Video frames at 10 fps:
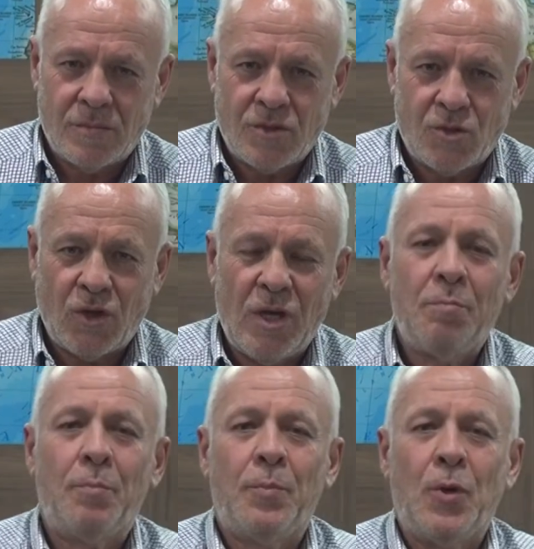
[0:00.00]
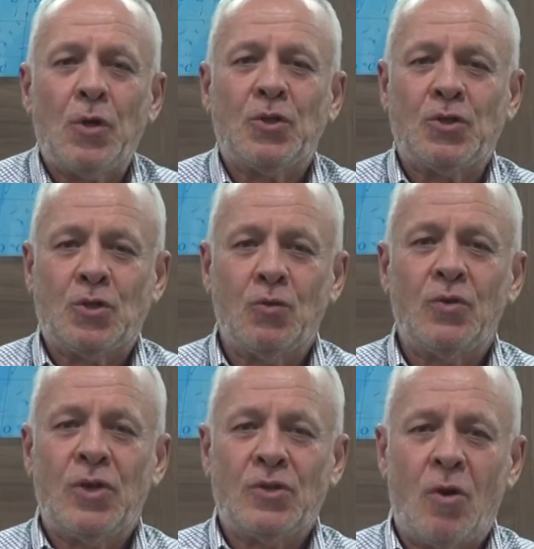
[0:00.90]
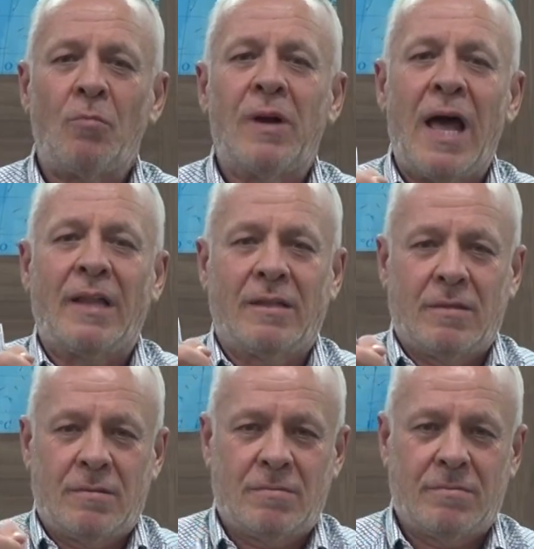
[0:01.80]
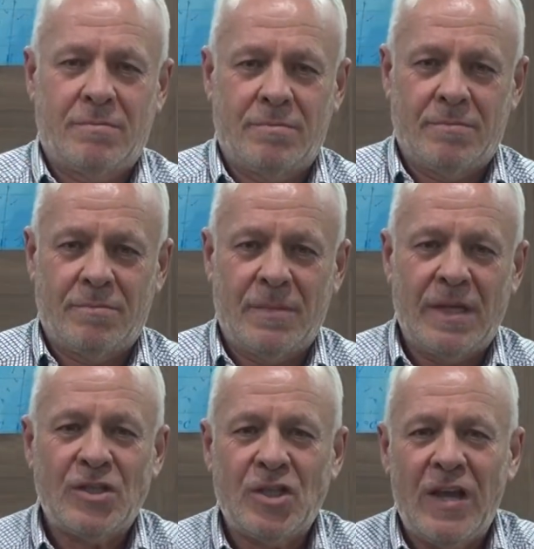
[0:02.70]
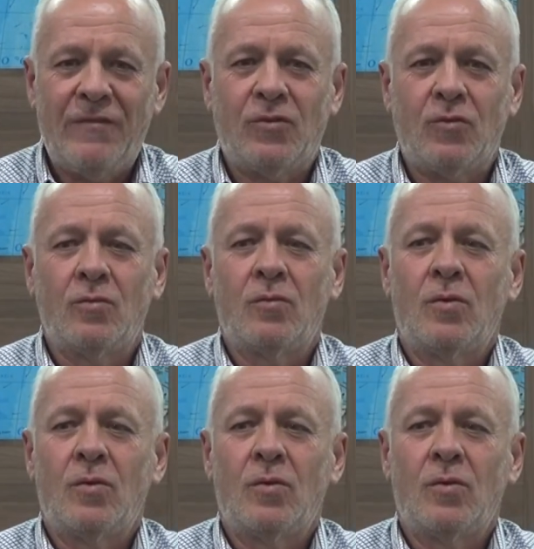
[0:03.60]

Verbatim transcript: So he purchased you with his own blood and saved you